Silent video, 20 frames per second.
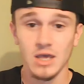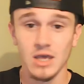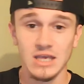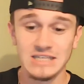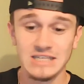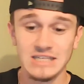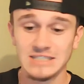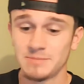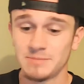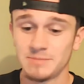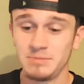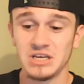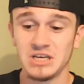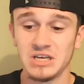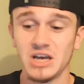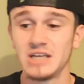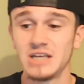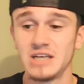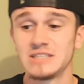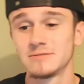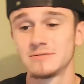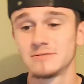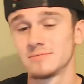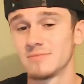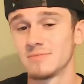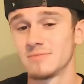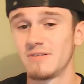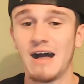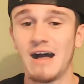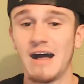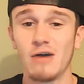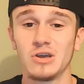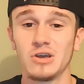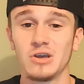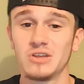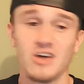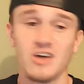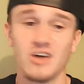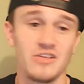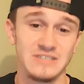East because of how
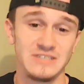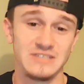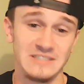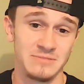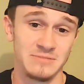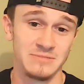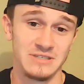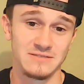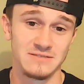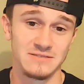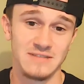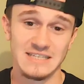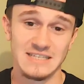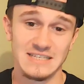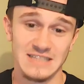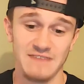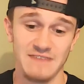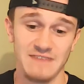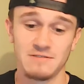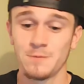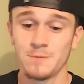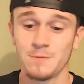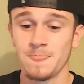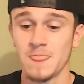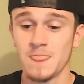good the other team is that's left.